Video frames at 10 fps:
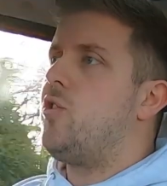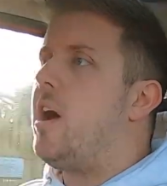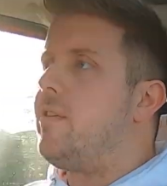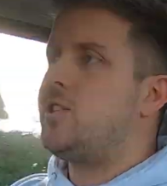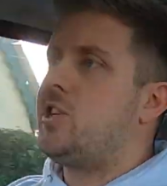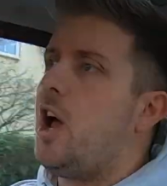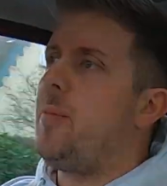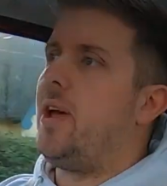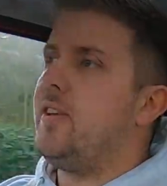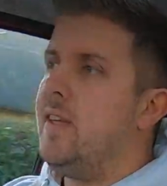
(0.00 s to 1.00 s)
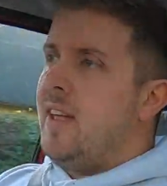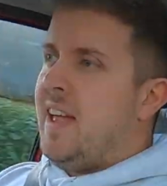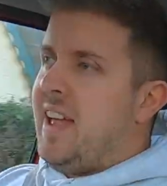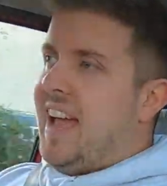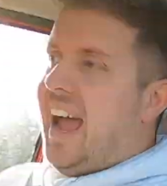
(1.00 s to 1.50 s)
RS Turbo,
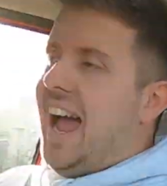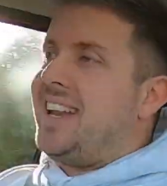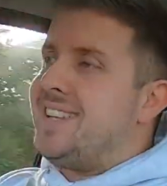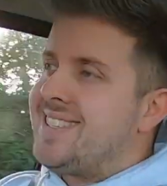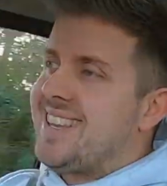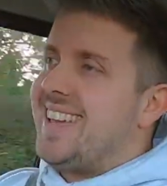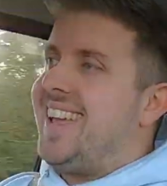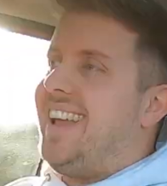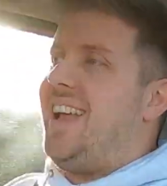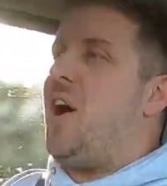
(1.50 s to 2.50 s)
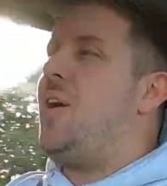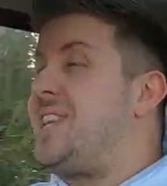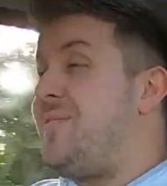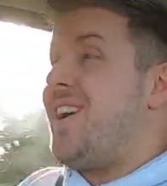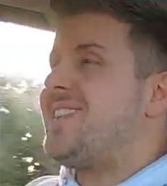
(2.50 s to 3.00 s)
and
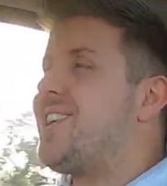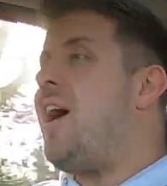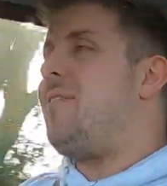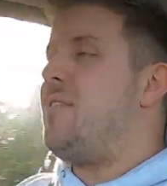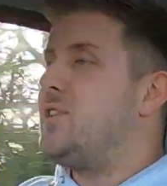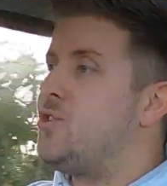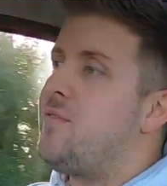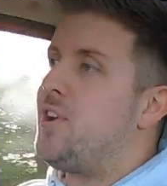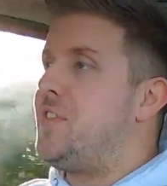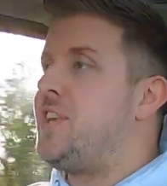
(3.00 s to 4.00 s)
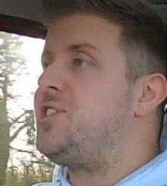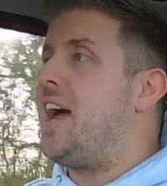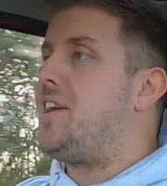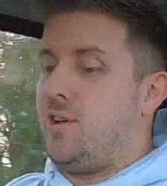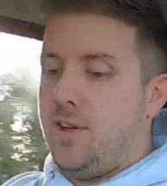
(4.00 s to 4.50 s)
obviously first car I've ever driven on the
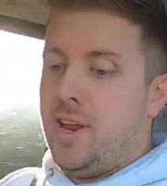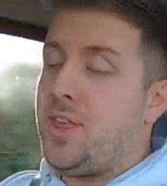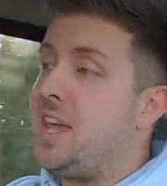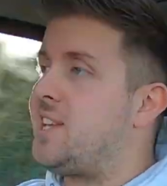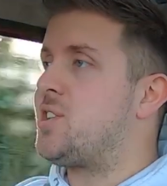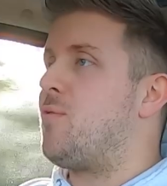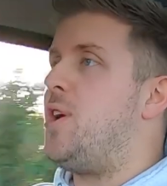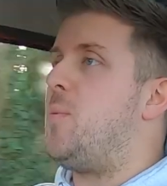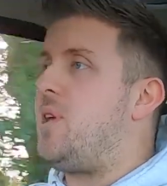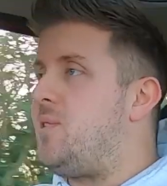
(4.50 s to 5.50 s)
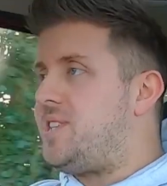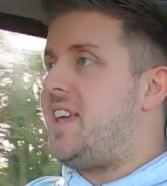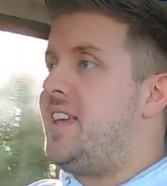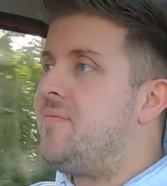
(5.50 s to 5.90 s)
channel, and I think it's a real beauty.